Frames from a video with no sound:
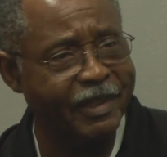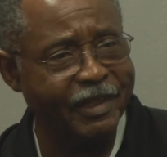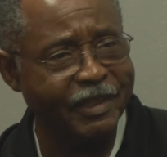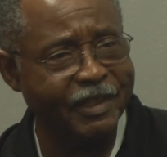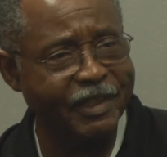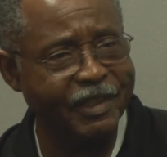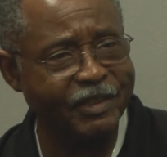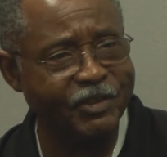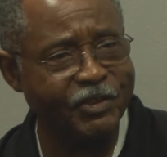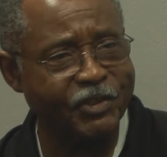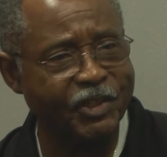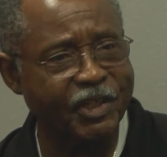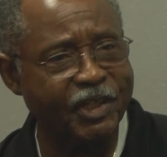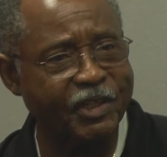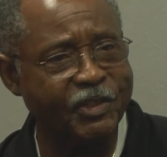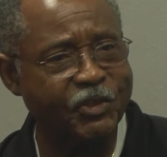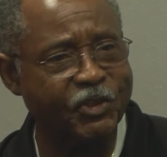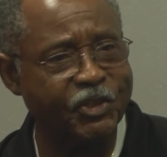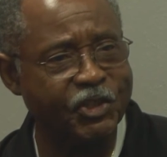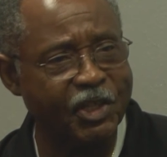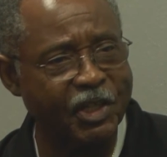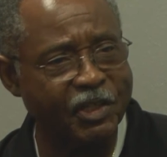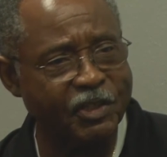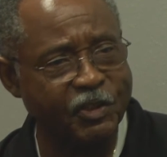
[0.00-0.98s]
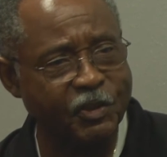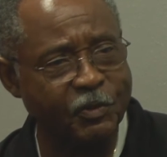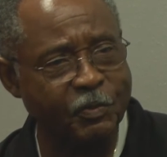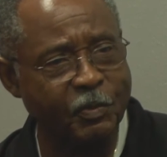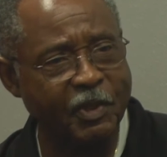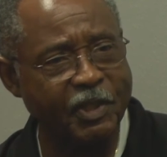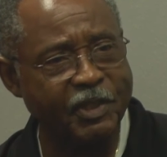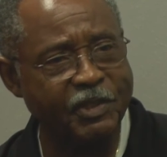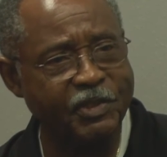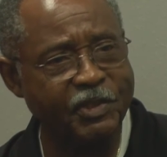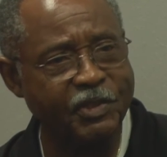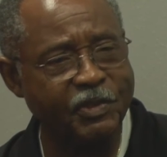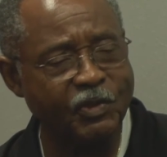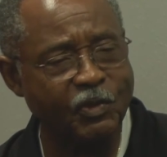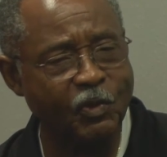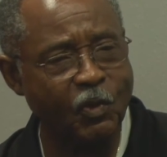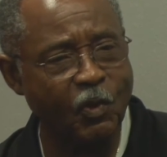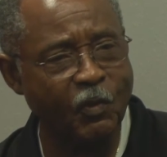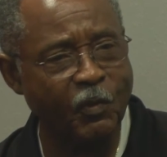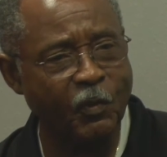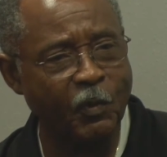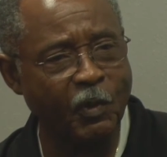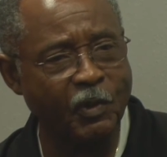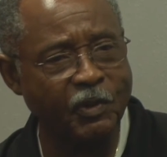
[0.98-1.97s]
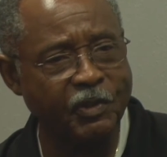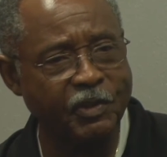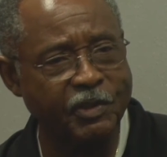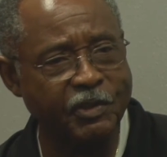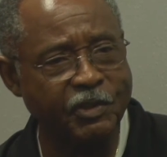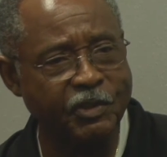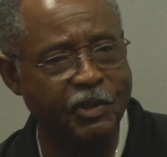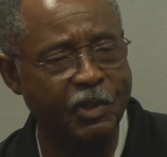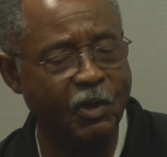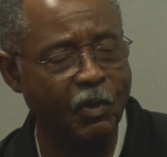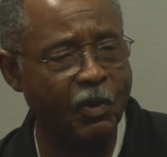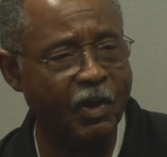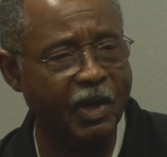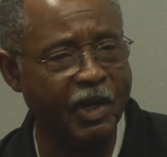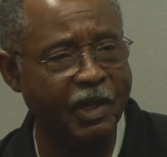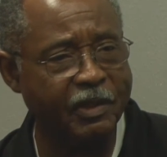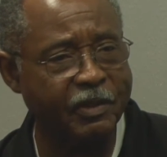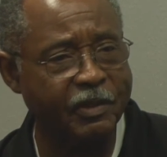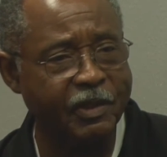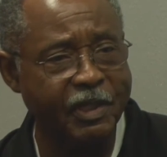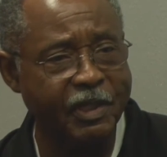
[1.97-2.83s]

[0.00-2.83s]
Kids are getting shin splints and so forth and so on.